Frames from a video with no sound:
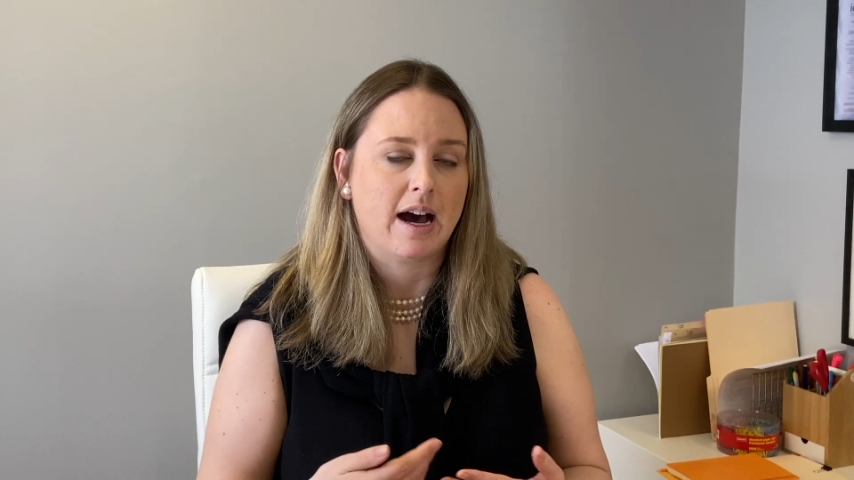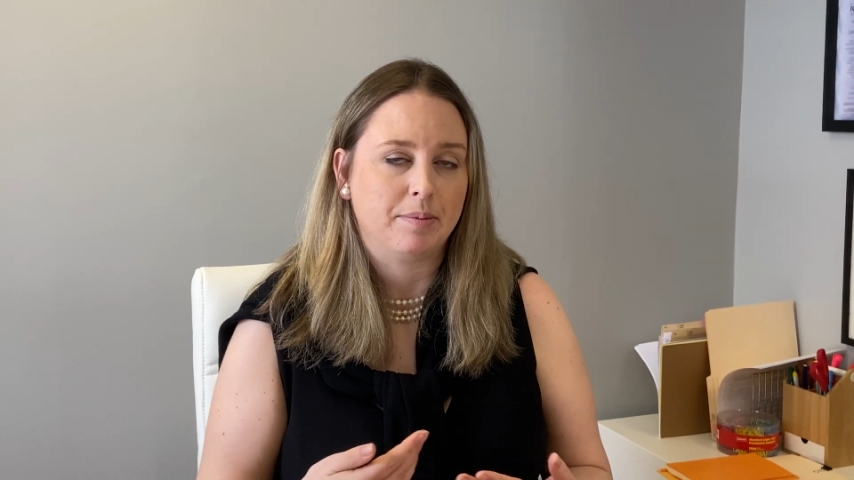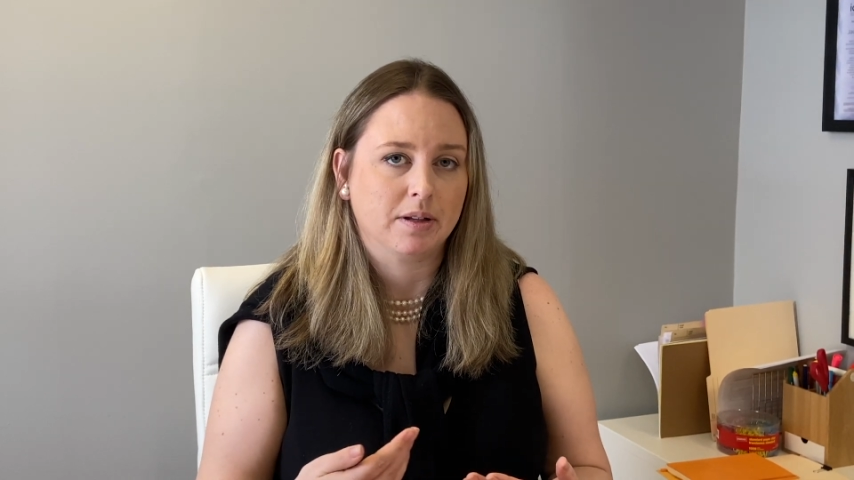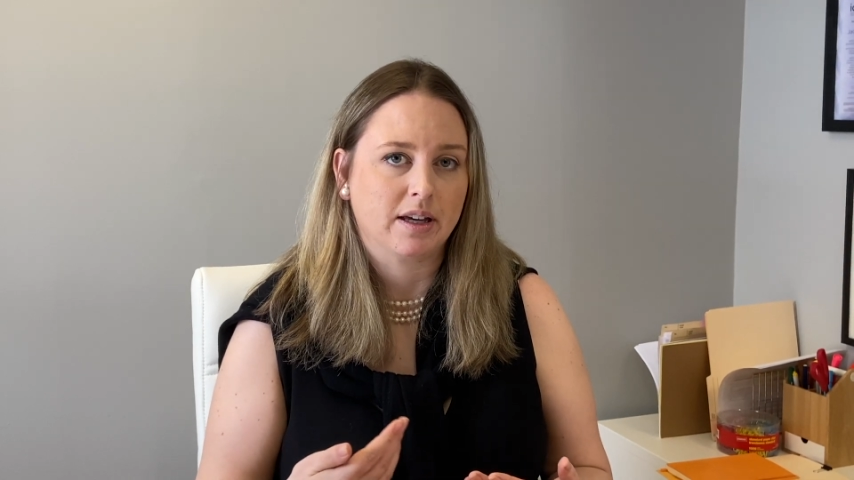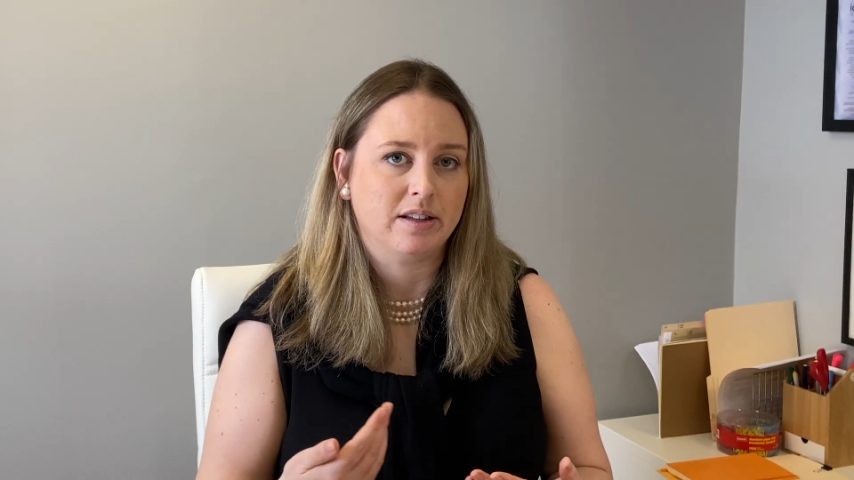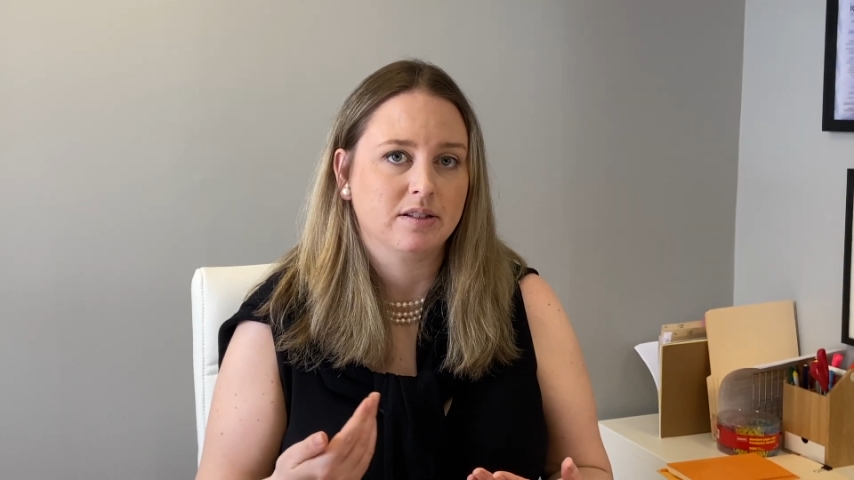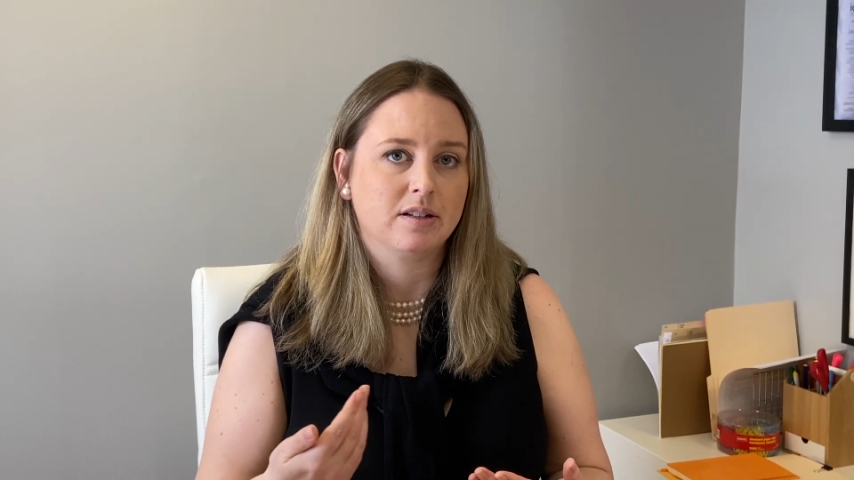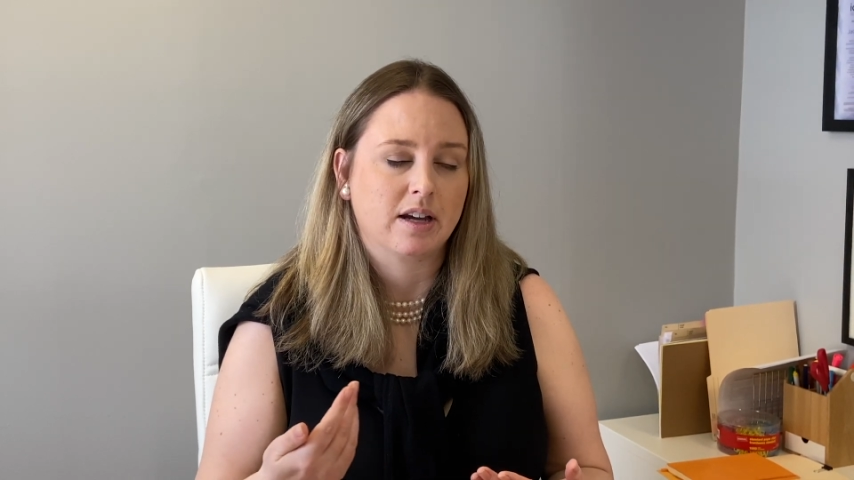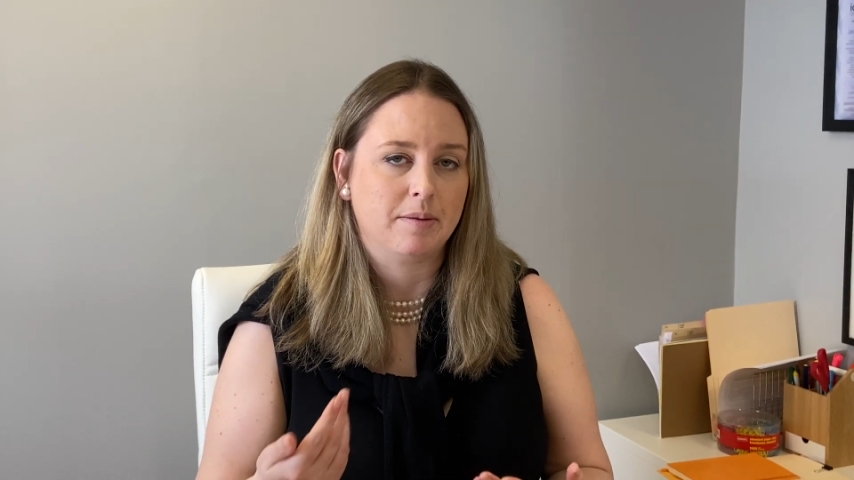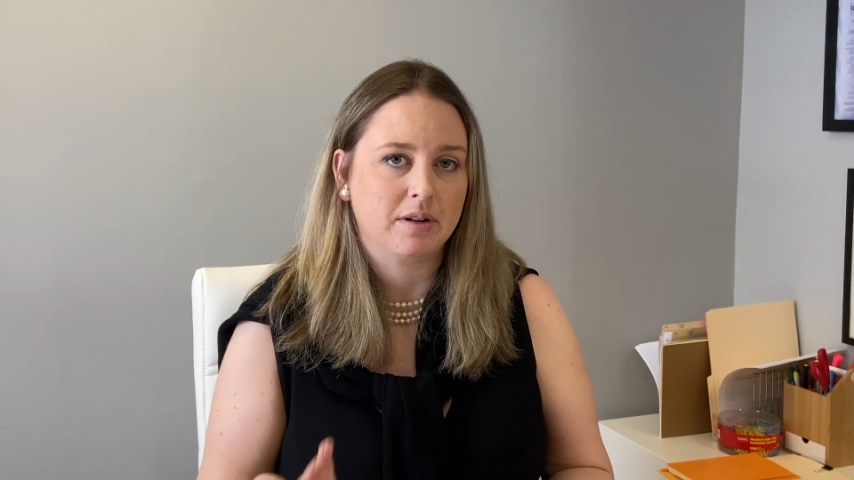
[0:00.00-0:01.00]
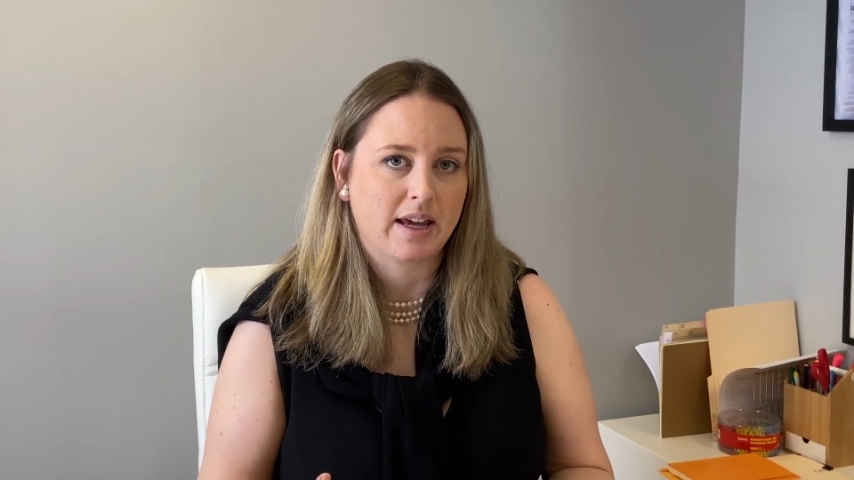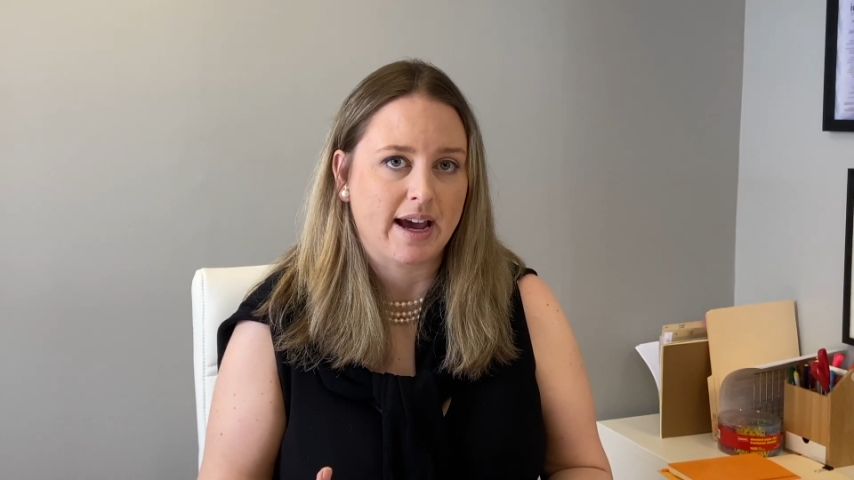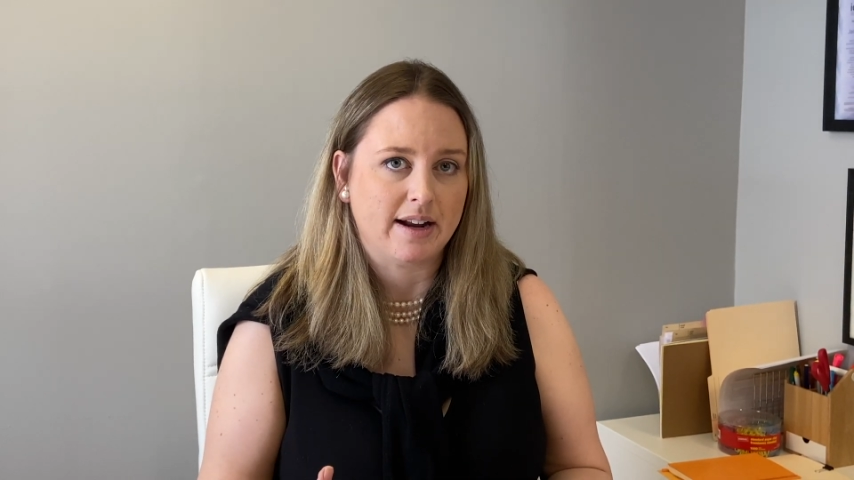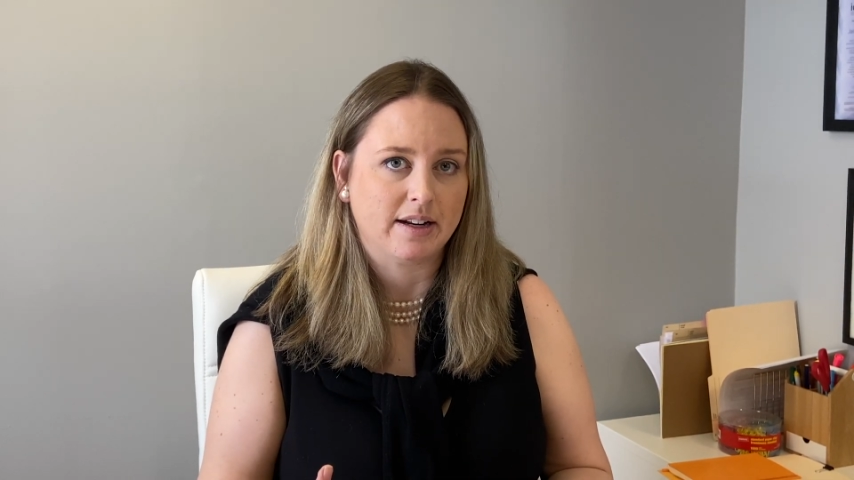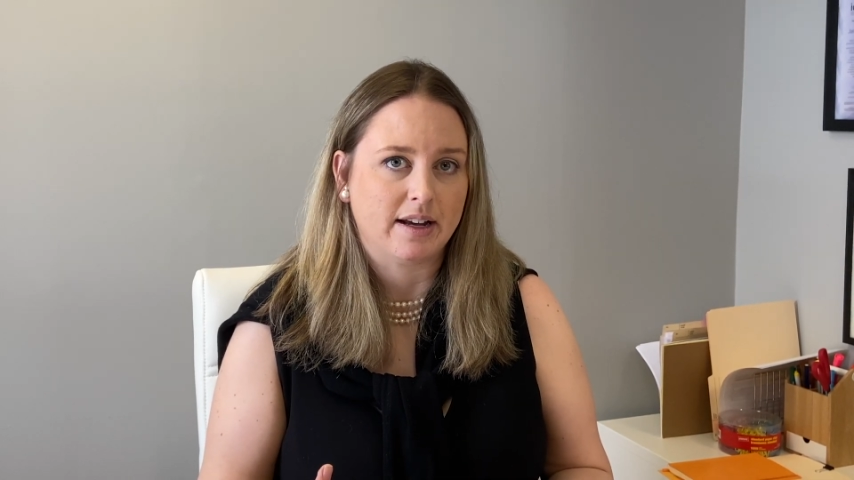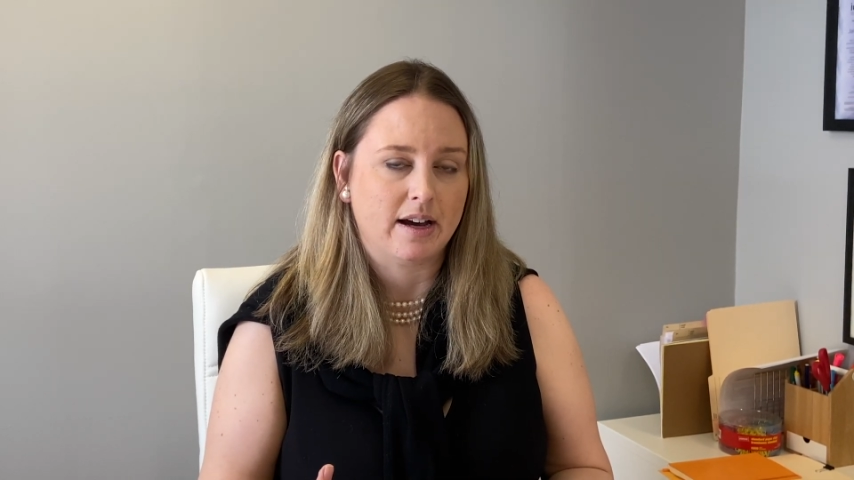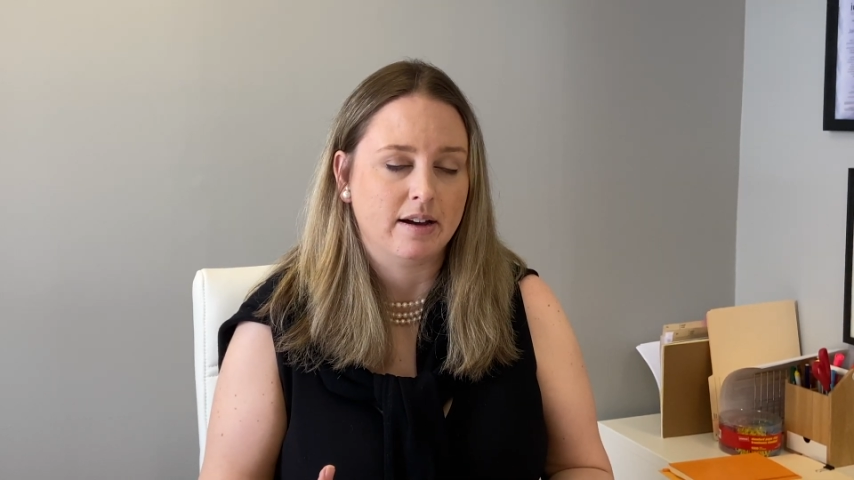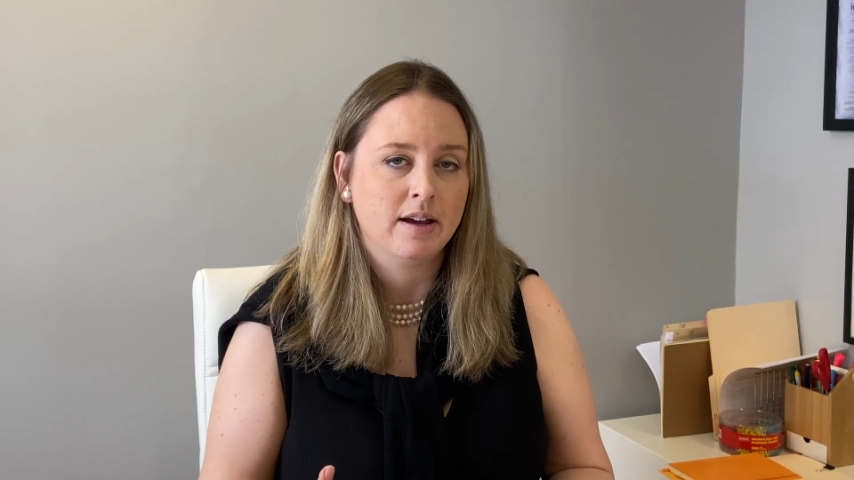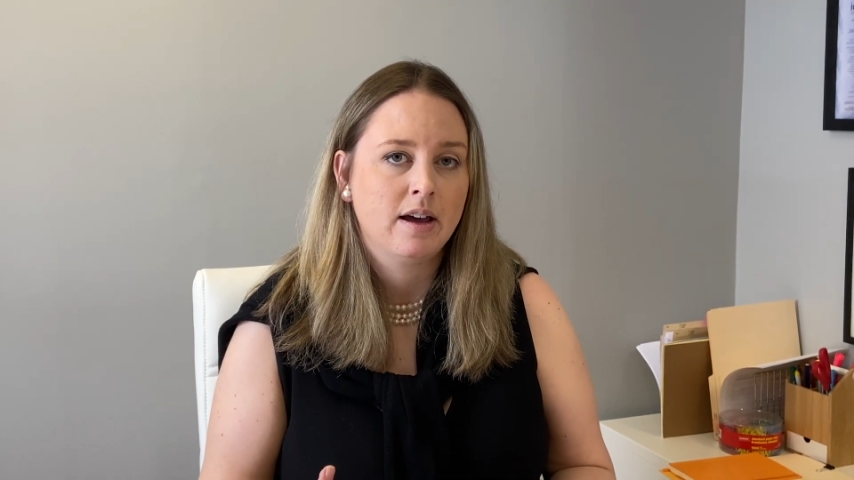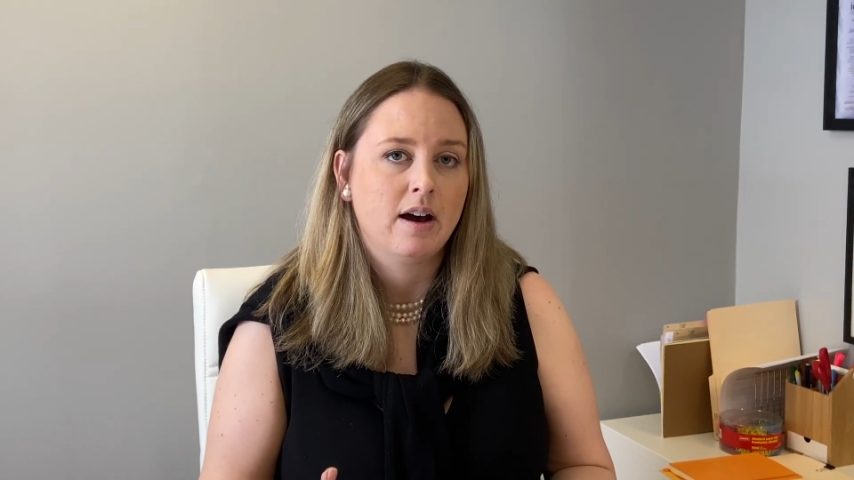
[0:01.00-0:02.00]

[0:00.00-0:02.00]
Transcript: applicants to come to Canada